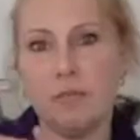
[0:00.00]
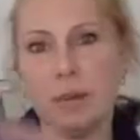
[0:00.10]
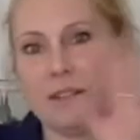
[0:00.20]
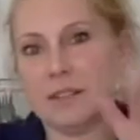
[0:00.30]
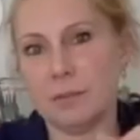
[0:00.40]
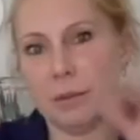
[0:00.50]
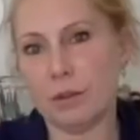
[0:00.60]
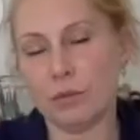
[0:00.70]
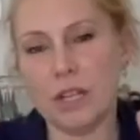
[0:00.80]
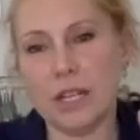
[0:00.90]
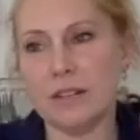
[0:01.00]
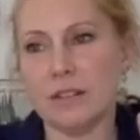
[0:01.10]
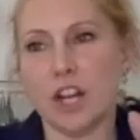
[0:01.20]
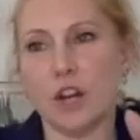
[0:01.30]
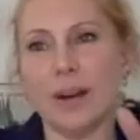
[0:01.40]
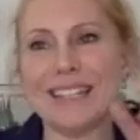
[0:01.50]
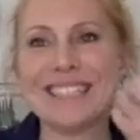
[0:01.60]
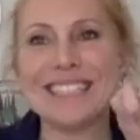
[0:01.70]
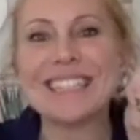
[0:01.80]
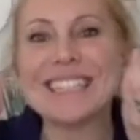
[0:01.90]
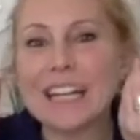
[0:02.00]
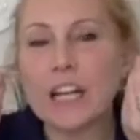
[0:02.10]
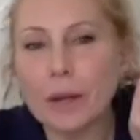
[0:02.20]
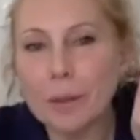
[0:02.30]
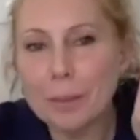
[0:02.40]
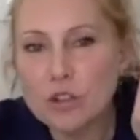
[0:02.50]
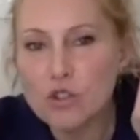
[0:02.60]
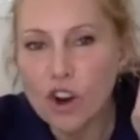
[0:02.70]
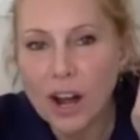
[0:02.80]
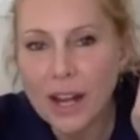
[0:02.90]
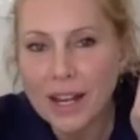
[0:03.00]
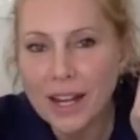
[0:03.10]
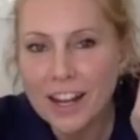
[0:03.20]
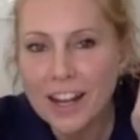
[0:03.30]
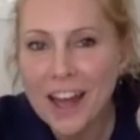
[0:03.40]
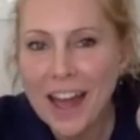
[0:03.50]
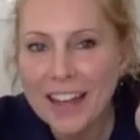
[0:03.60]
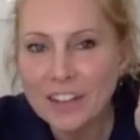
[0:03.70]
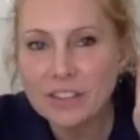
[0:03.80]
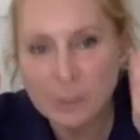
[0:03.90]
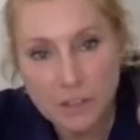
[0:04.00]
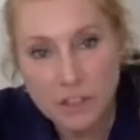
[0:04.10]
painted maybe 3 years ago, I see that they're going a bit dry, and so I